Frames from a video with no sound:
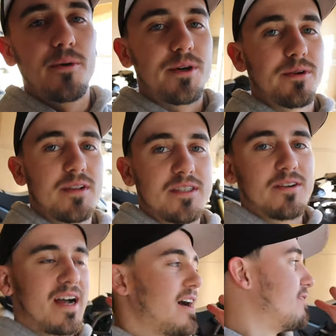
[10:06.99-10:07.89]
We really
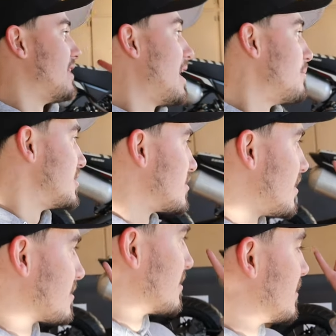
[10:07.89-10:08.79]
don't have that much
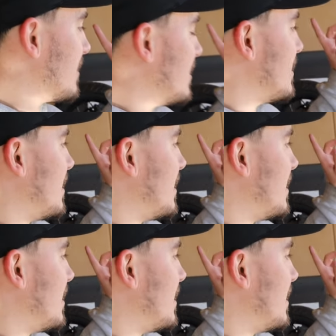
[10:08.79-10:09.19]
longer